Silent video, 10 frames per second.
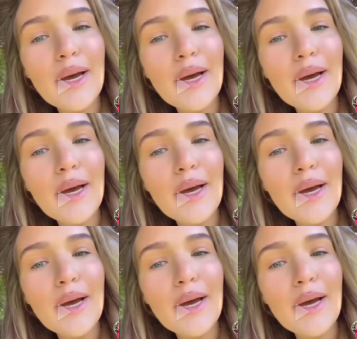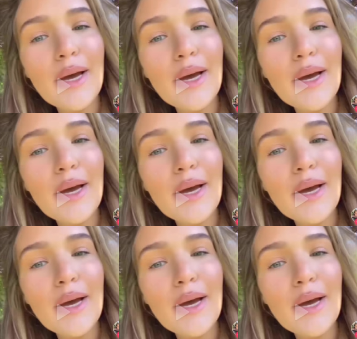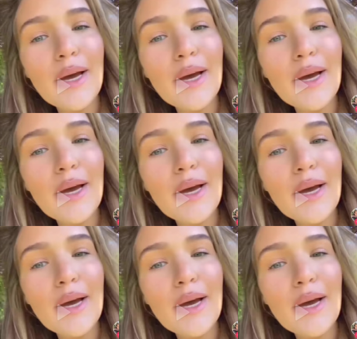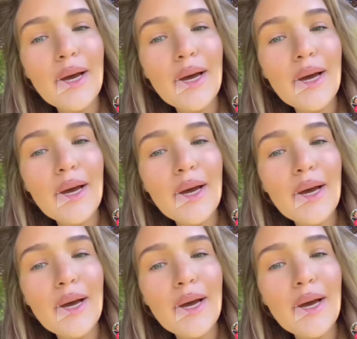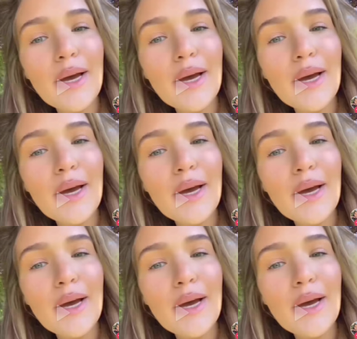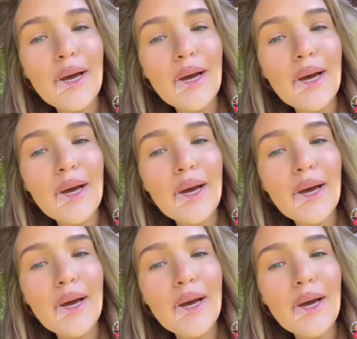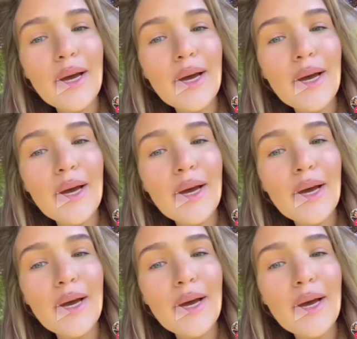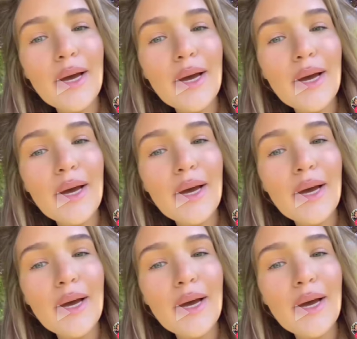The person shown says nothing.